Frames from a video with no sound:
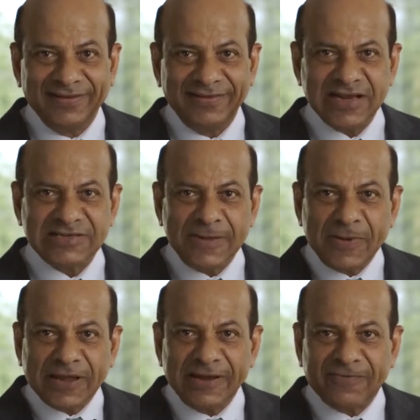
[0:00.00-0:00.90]
They
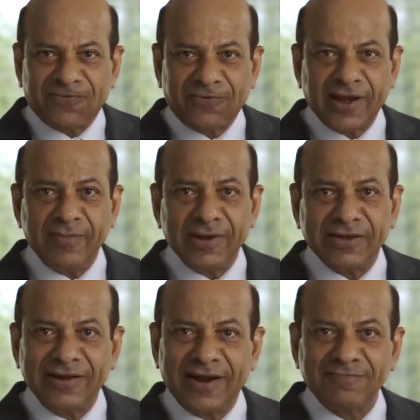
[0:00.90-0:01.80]
typically frame it
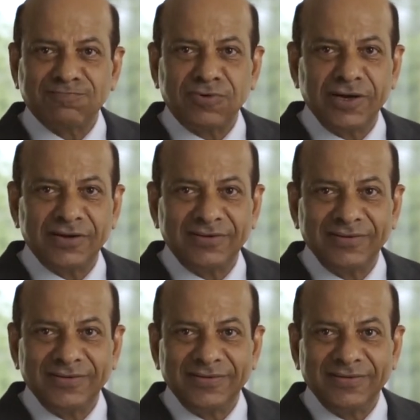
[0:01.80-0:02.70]
and put it
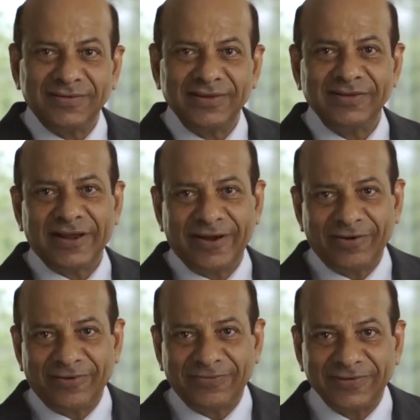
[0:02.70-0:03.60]
in their head
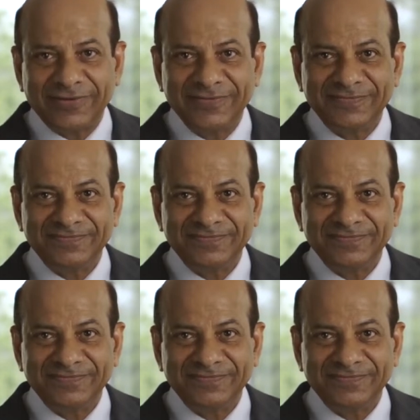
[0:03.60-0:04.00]
office.